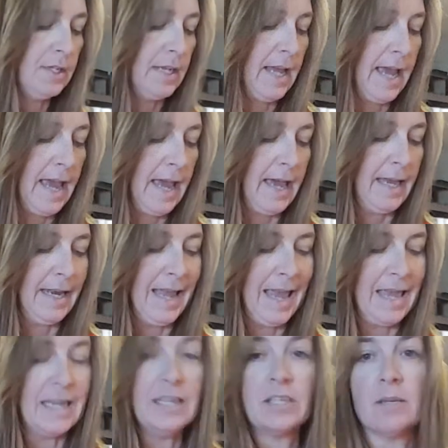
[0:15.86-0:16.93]
to add
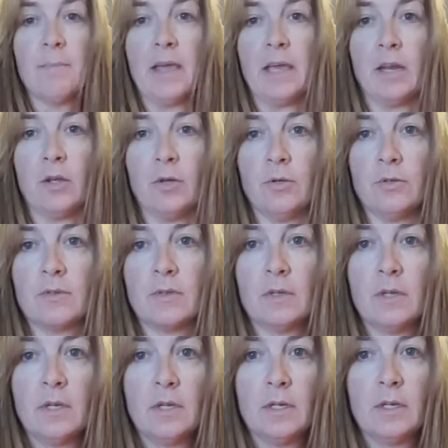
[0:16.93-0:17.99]
8 tomatoes,
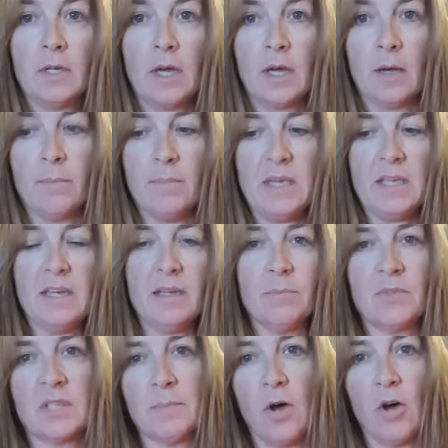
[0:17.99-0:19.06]

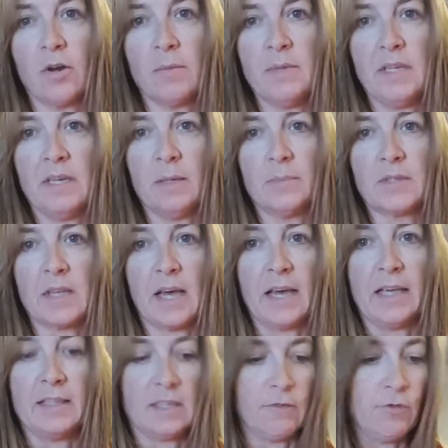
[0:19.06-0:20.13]
small to medium sized.